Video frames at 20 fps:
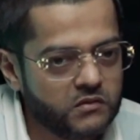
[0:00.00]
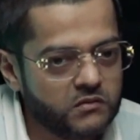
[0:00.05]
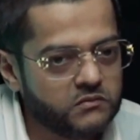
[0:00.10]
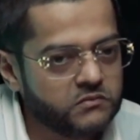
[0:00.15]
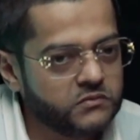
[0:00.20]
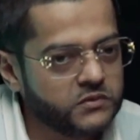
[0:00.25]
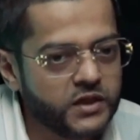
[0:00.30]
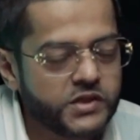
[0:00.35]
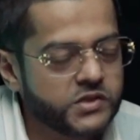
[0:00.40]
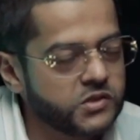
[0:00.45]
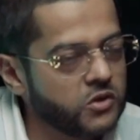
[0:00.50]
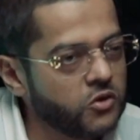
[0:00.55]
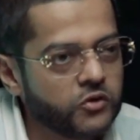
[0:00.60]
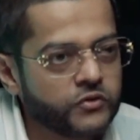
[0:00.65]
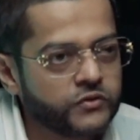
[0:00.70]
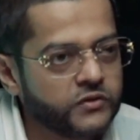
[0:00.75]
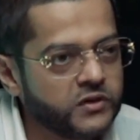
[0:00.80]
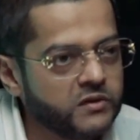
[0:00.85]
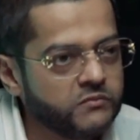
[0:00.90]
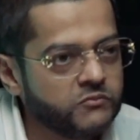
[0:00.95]
there is a lot
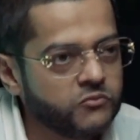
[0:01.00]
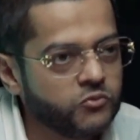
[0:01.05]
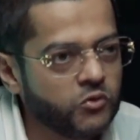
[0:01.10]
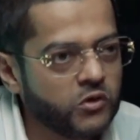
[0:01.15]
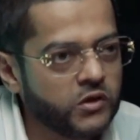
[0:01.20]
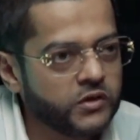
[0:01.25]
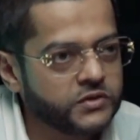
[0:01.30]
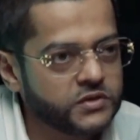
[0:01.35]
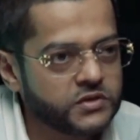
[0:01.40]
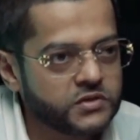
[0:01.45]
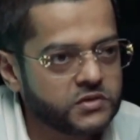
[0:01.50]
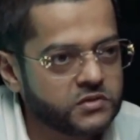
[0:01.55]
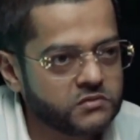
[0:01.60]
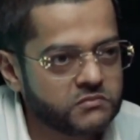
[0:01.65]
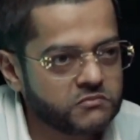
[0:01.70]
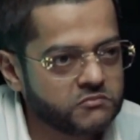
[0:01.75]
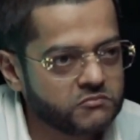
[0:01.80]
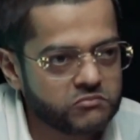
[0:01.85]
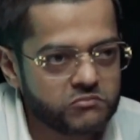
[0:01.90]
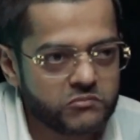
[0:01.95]
of them who are just
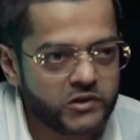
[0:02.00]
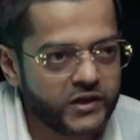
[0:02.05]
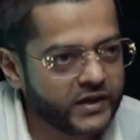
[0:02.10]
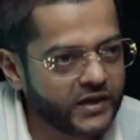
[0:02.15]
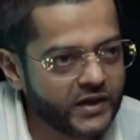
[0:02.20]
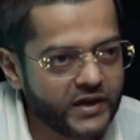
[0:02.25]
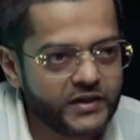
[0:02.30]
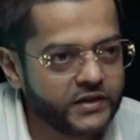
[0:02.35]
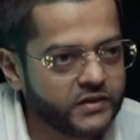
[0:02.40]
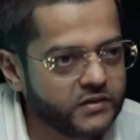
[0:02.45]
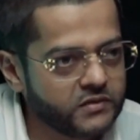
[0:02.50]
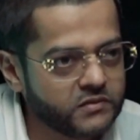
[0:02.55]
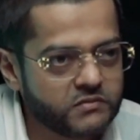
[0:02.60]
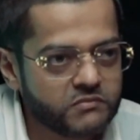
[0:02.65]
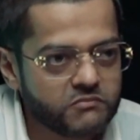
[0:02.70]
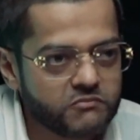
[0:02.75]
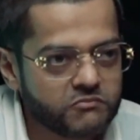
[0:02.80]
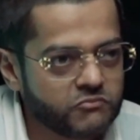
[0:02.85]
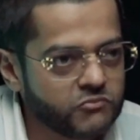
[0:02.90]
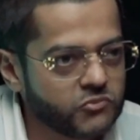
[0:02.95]
like in it
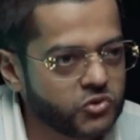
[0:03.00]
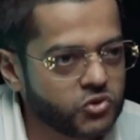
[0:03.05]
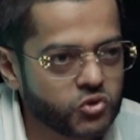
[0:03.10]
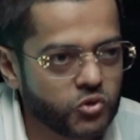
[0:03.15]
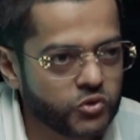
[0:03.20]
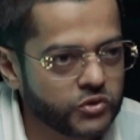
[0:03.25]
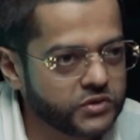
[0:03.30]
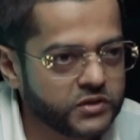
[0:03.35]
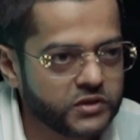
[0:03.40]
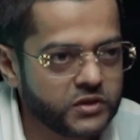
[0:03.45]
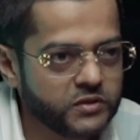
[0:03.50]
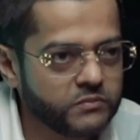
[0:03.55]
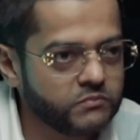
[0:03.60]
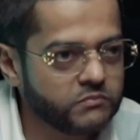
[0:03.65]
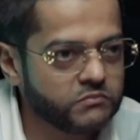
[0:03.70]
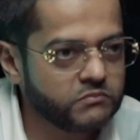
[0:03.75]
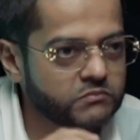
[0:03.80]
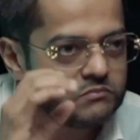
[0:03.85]
short term,